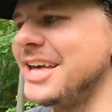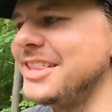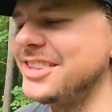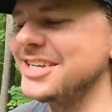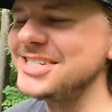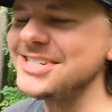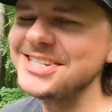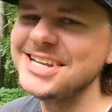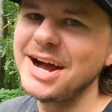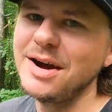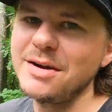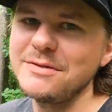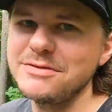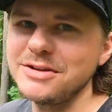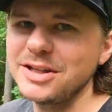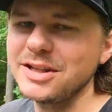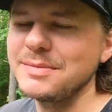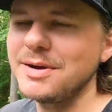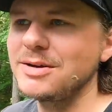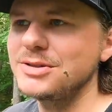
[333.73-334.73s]
This is how I
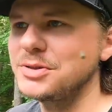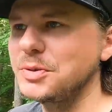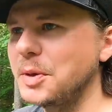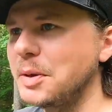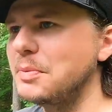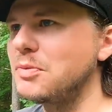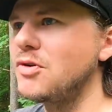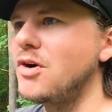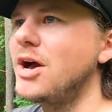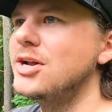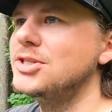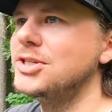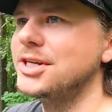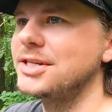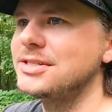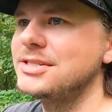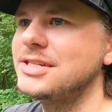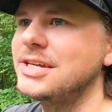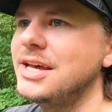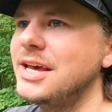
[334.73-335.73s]
feel about doing
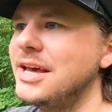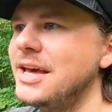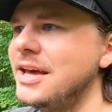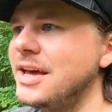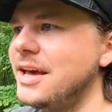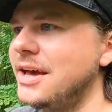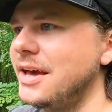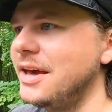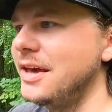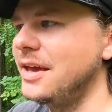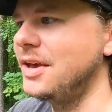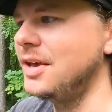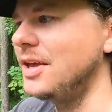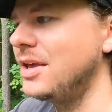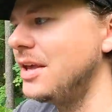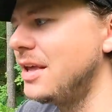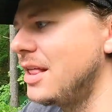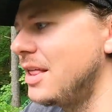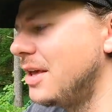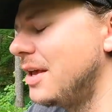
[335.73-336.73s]
projects.
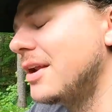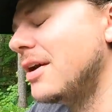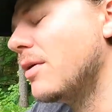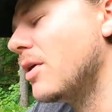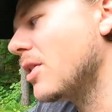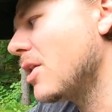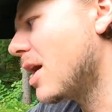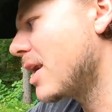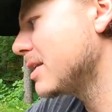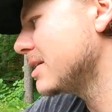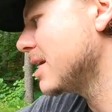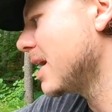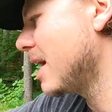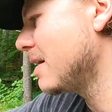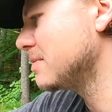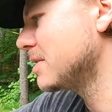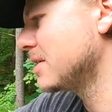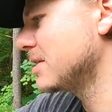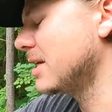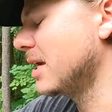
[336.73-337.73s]
You know, a lot of
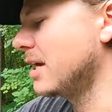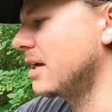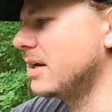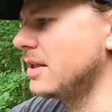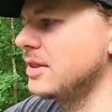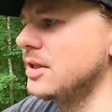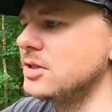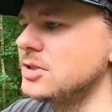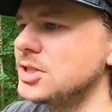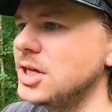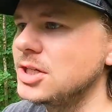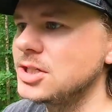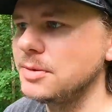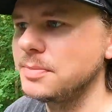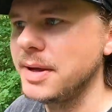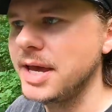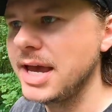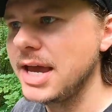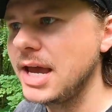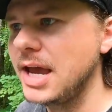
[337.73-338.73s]
times it's like, they're such a
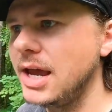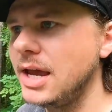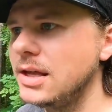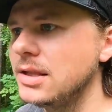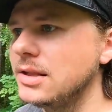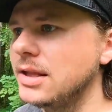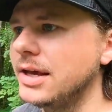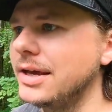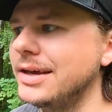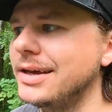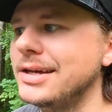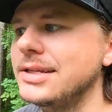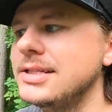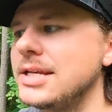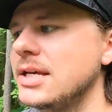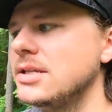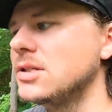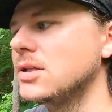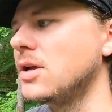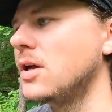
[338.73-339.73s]
pain, like it
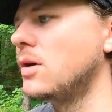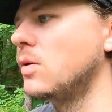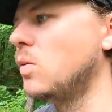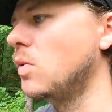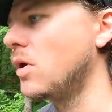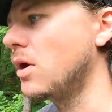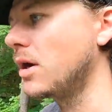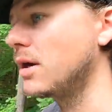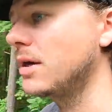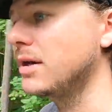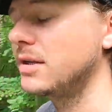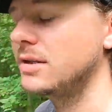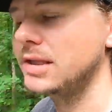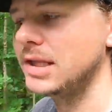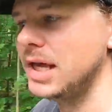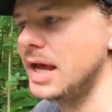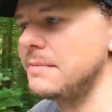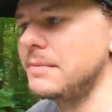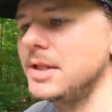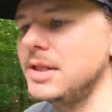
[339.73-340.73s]
takes a lot of work. And
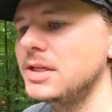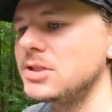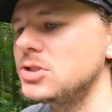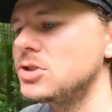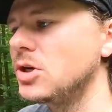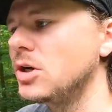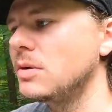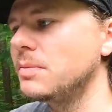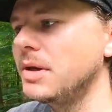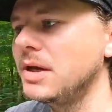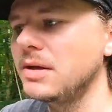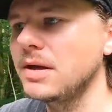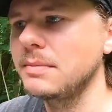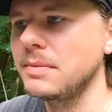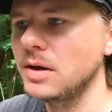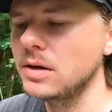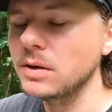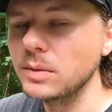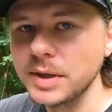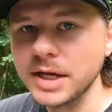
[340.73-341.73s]
I mean, this took me
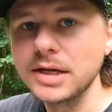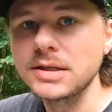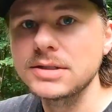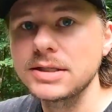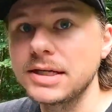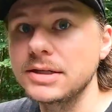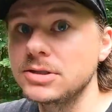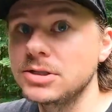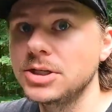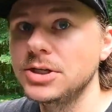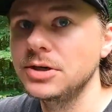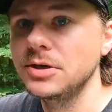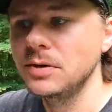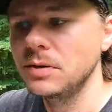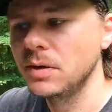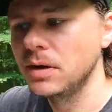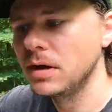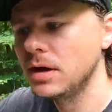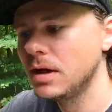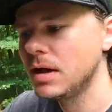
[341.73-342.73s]
about a week to do.
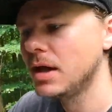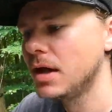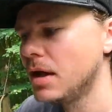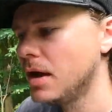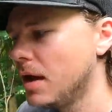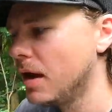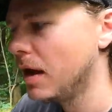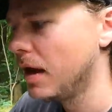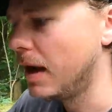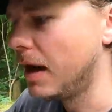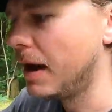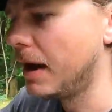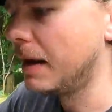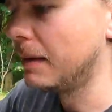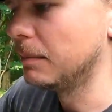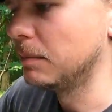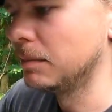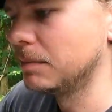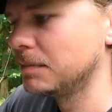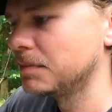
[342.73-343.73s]

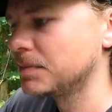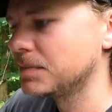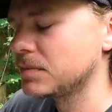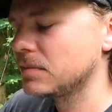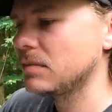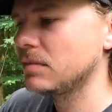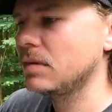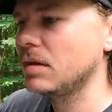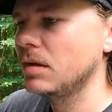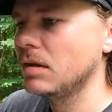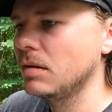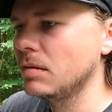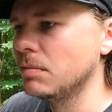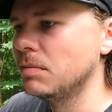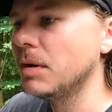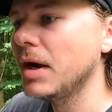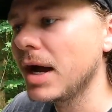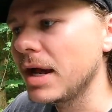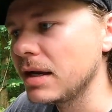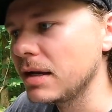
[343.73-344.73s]

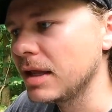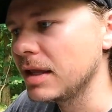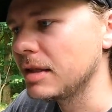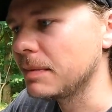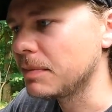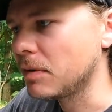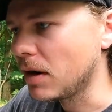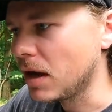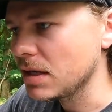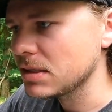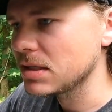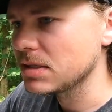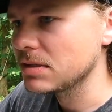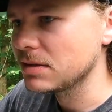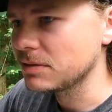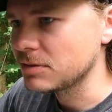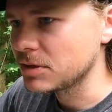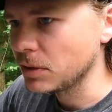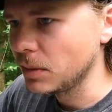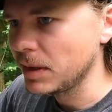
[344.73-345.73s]
But in the process
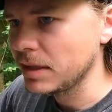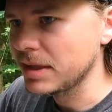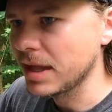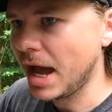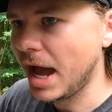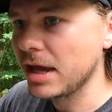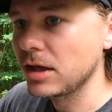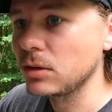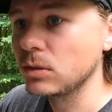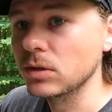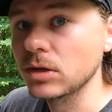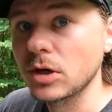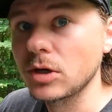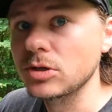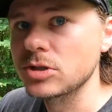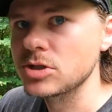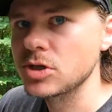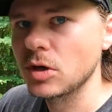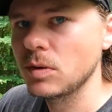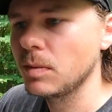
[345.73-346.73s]
of doing that, you
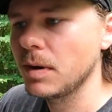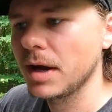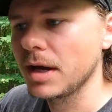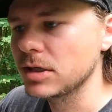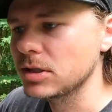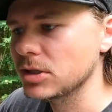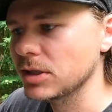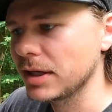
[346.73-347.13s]
learn so much.